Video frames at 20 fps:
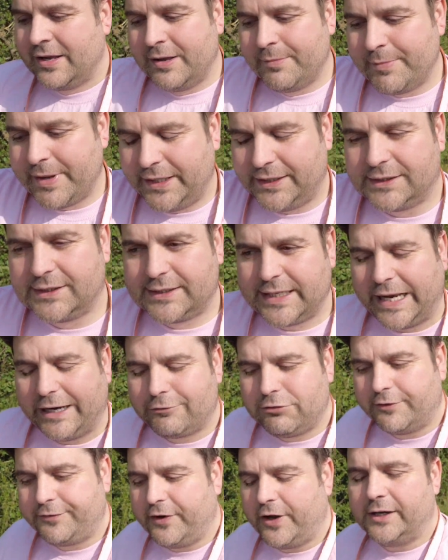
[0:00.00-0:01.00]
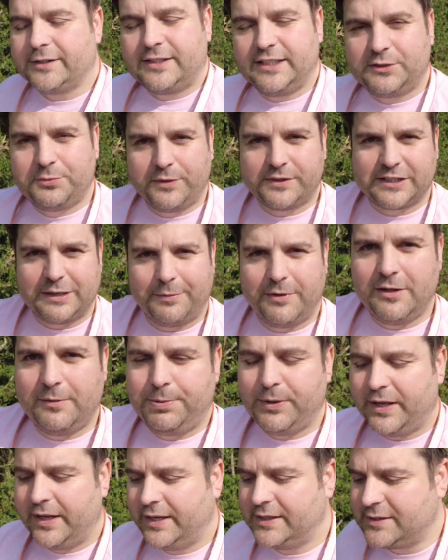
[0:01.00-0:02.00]
make sacrifices with some of the
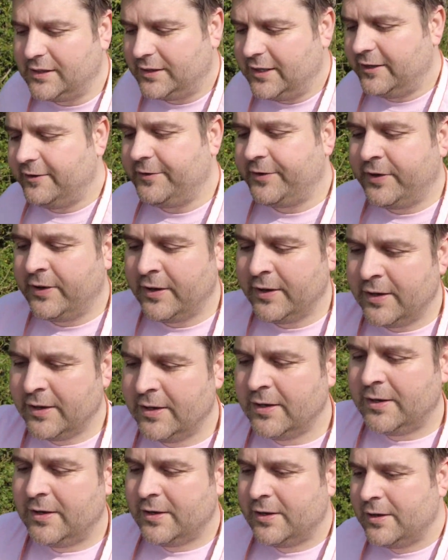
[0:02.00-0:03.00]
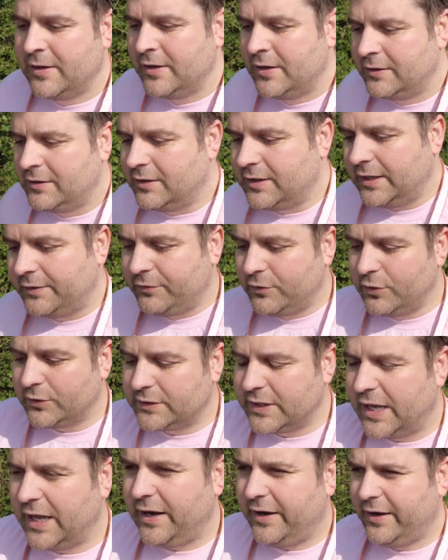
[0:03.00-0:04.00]
players that they've that they've
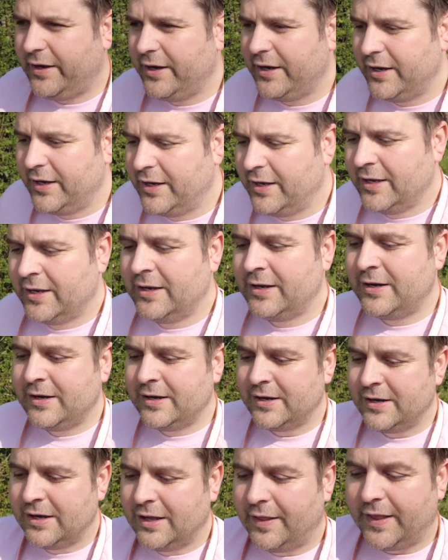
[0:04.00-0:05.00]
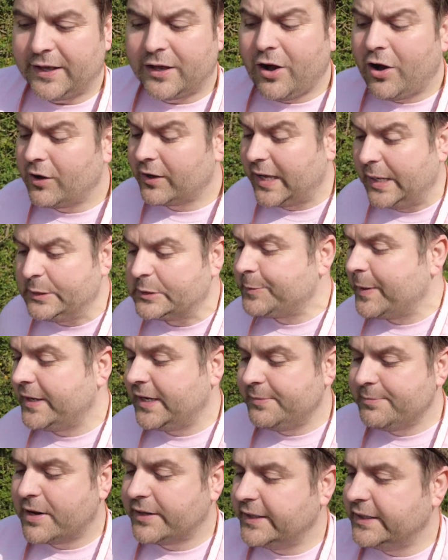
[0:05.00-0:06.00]
looked at. They can't keep
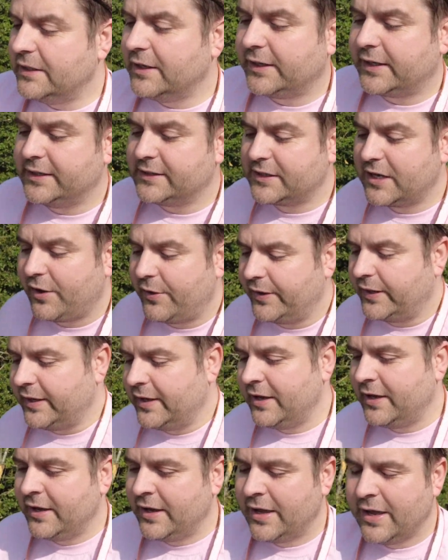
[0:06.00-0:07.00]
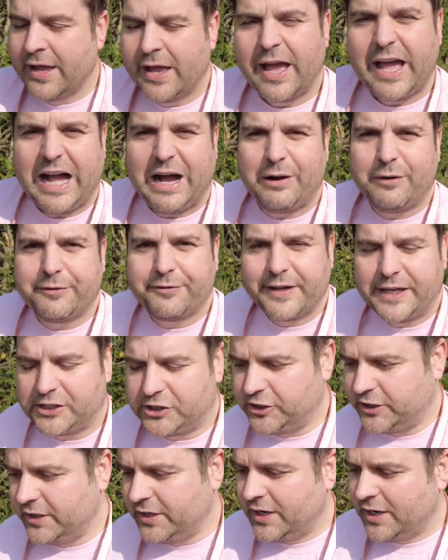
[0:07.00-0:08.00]
spending money like it's going out of
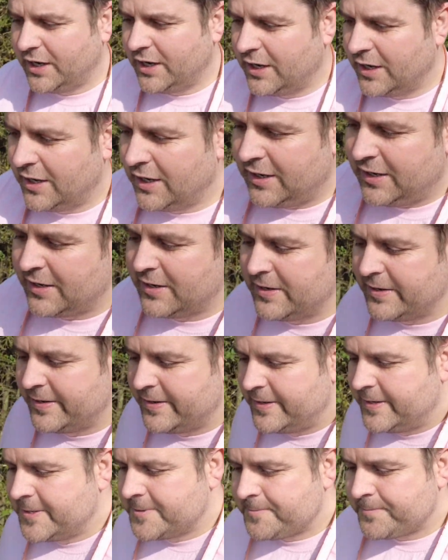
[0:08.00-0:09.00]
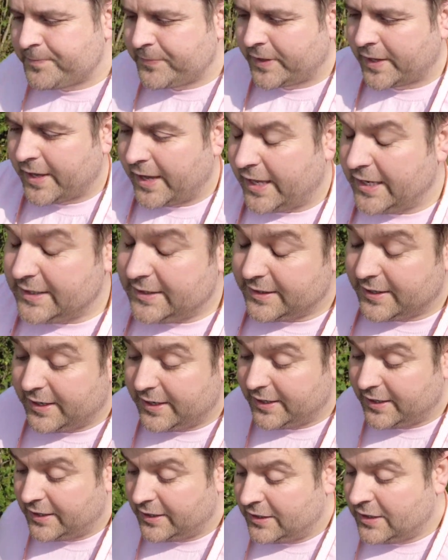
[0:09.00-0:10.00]
fashion. And
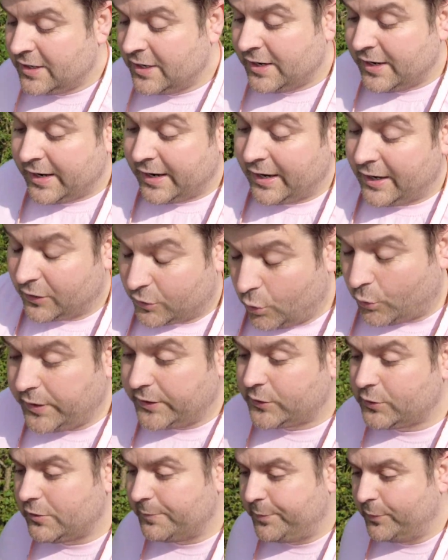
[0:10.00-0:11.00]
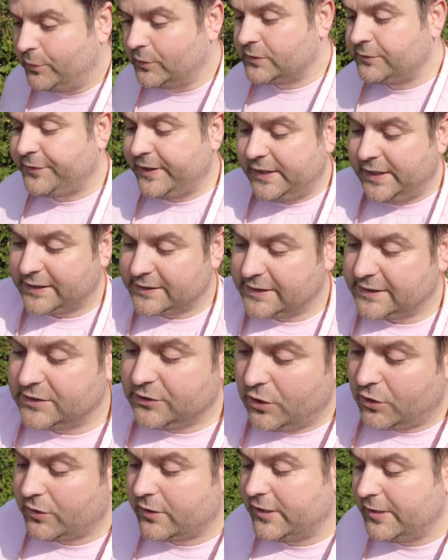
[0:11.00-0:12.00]
according to reports, Felix is
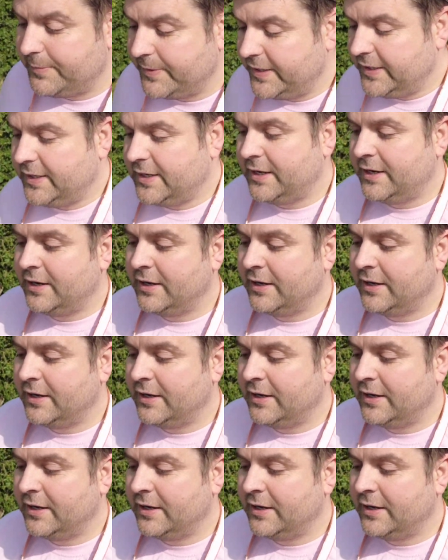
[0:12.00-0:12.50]
not going to be